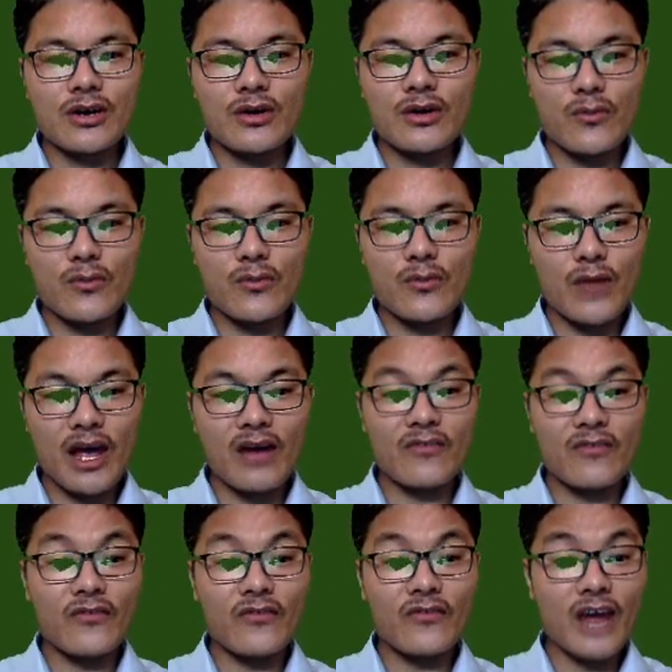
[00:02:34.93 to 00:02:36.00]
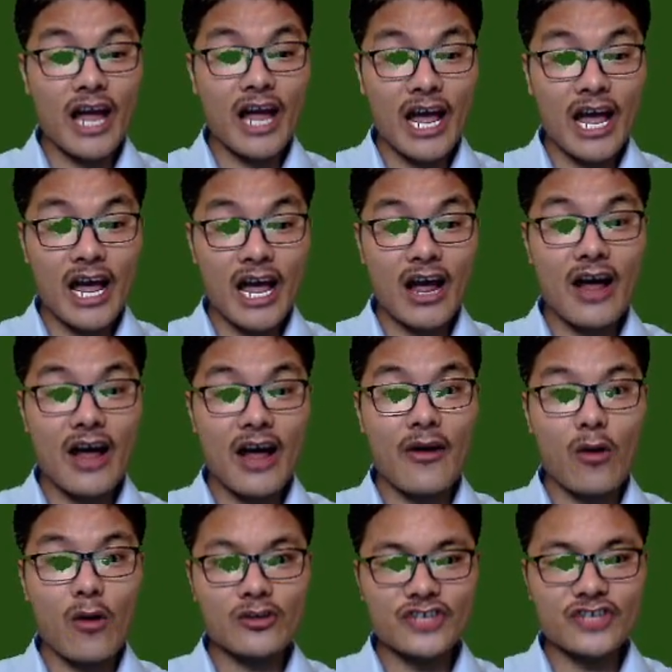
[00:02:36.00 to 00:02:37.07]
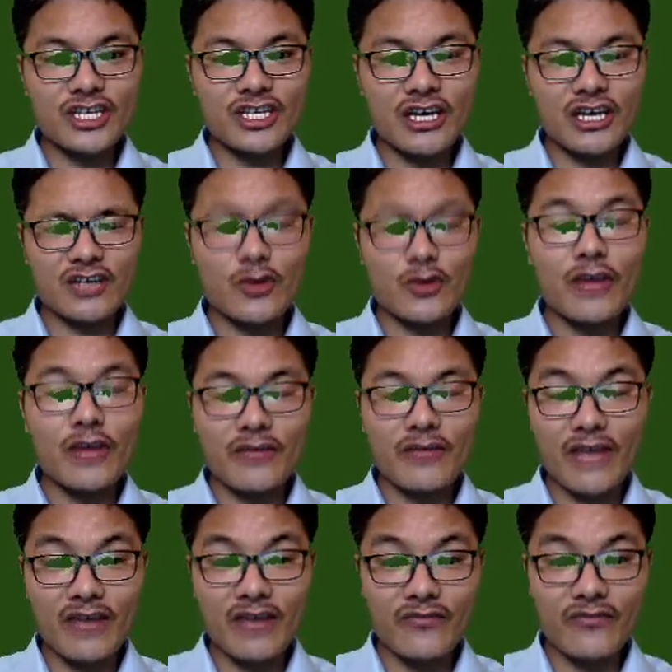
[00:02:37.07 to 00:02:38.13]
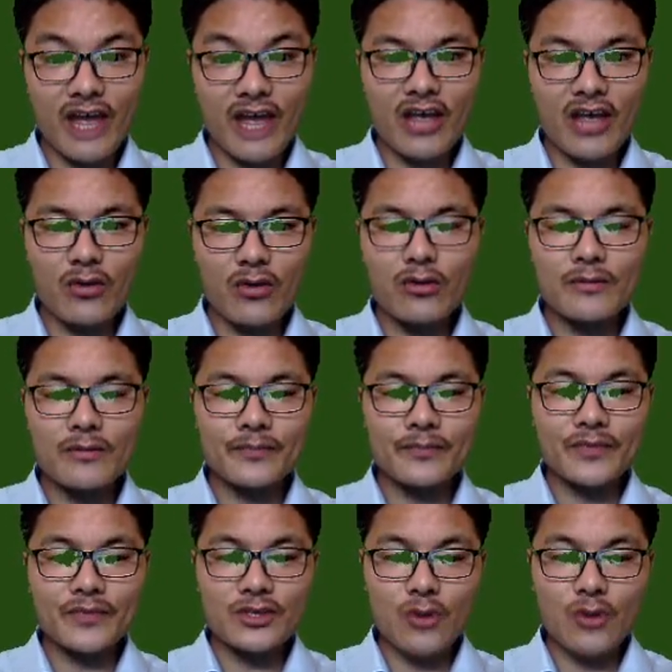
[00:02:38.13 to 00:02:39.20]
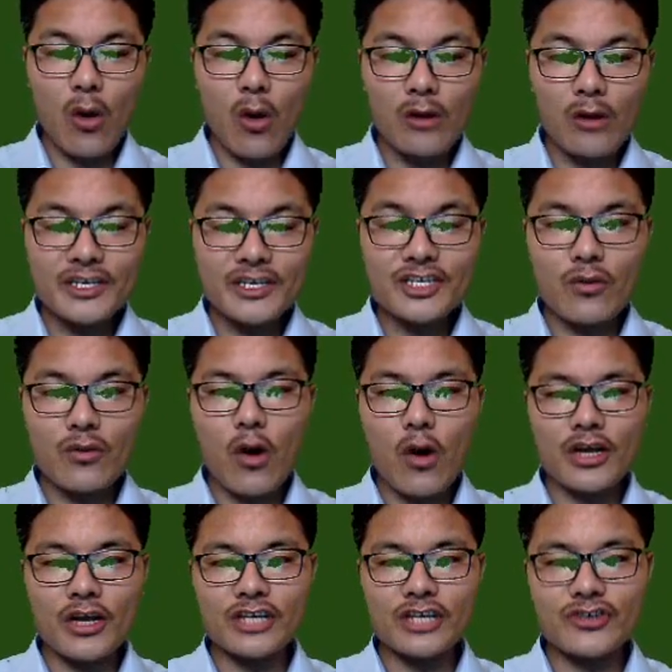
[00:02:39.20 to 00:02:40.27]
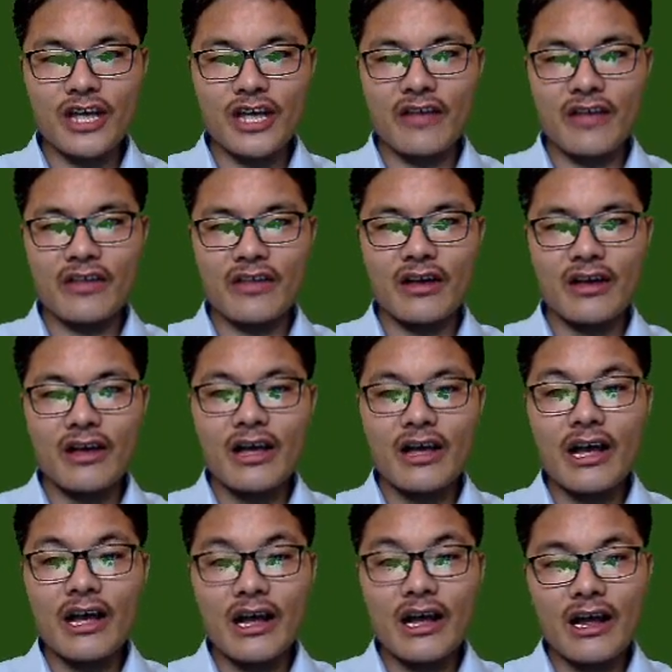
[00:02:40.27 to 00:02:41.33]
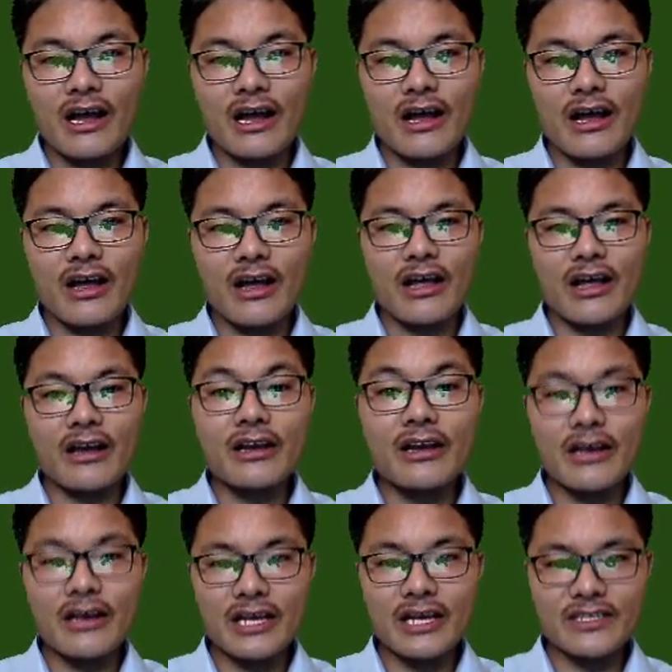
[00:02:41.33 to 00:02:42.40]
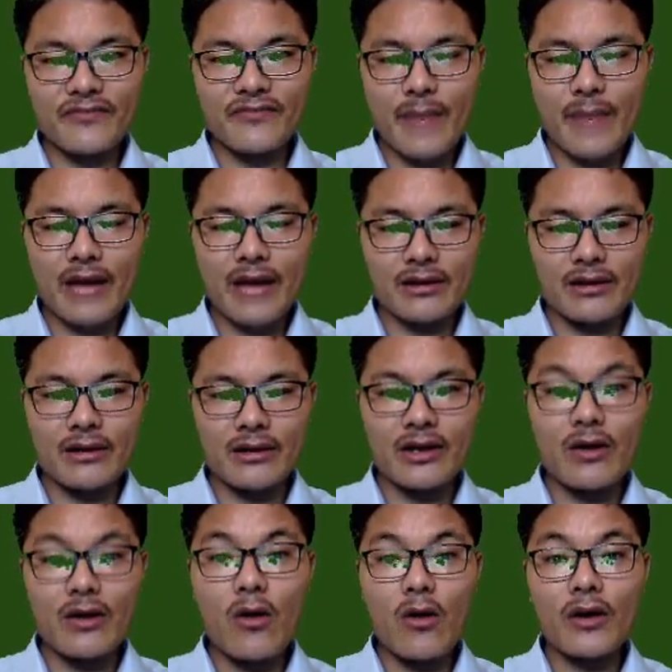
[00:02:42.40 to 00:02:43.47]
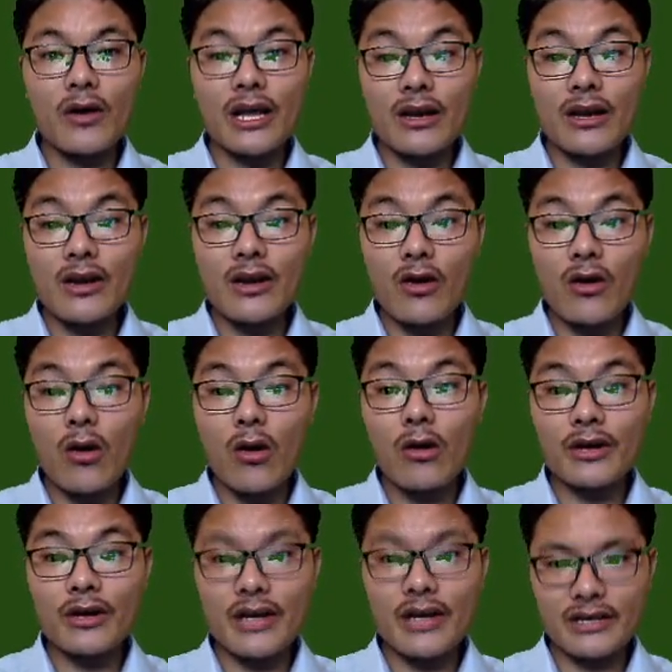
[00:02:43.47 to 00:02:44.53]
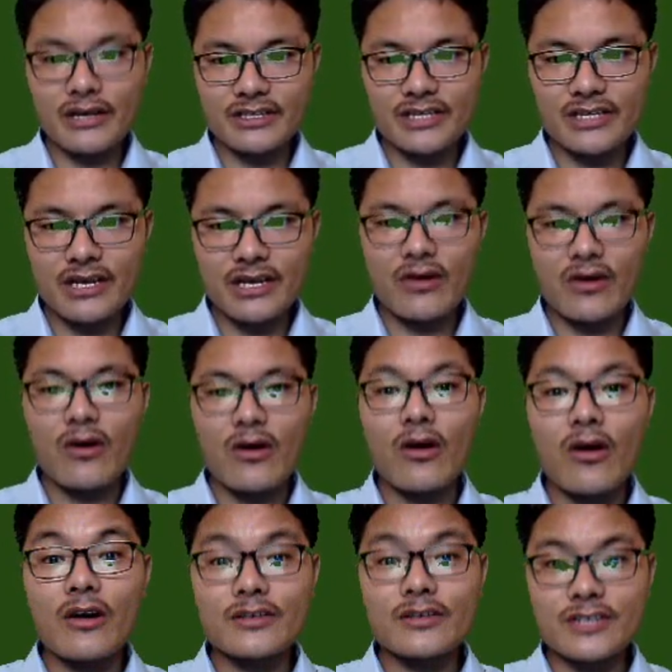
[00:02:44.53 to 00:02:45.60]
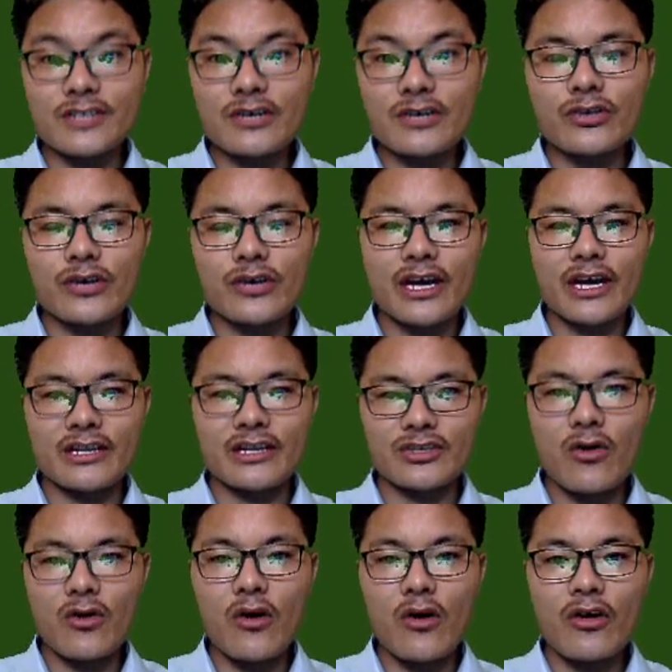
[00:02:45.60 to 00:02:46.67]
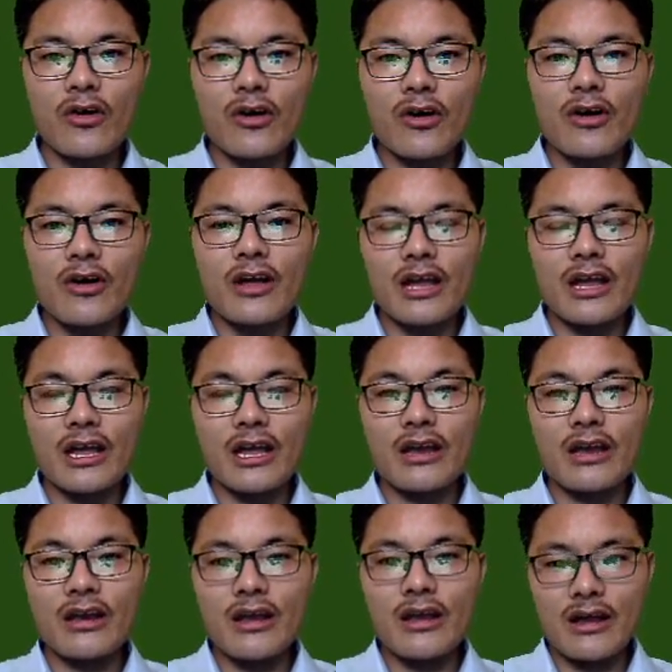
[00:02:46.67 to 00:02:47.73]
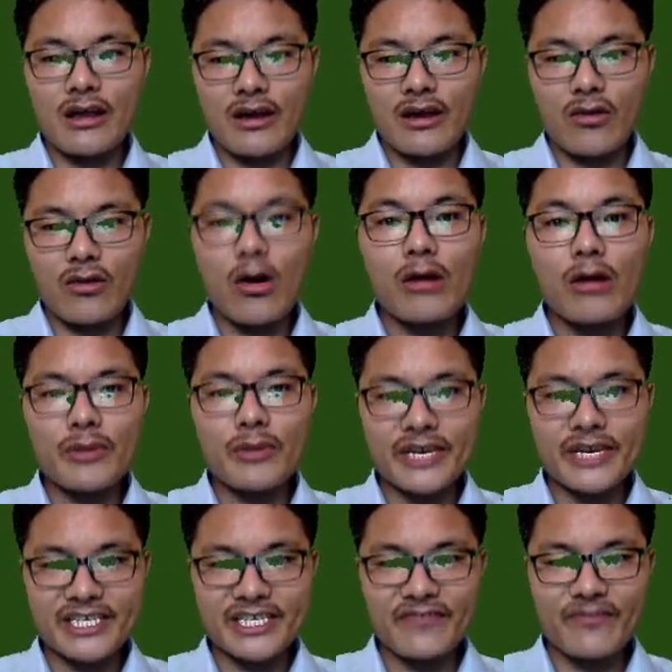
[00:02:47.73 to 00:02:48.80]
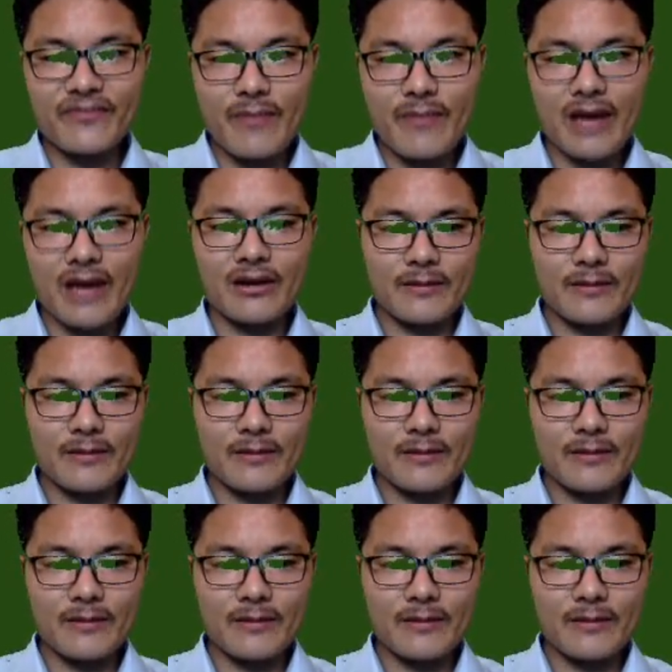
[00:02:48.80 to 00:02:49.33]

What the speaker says: We have we have vacuole. So all these are working together in collective manner, or in coordinated, synchronized, or in cooperative manner.